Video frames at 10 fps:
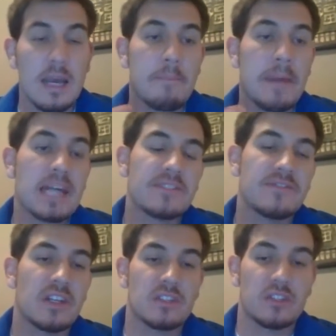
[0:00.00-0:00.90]
Passive
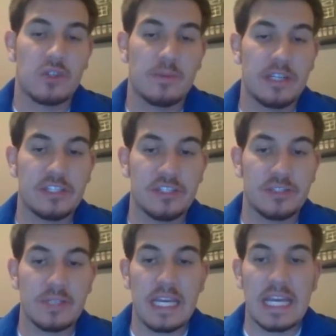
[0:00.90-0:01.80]

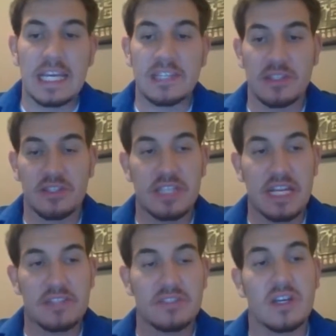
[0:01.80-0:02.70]
non-discrimination is a
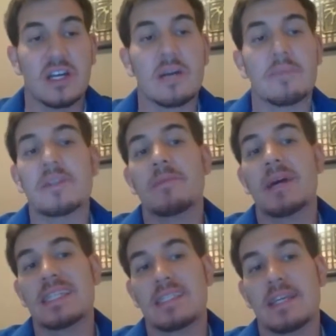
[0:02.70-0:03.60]
stance a company
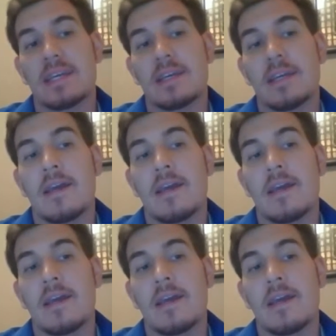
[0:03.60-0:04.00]
might take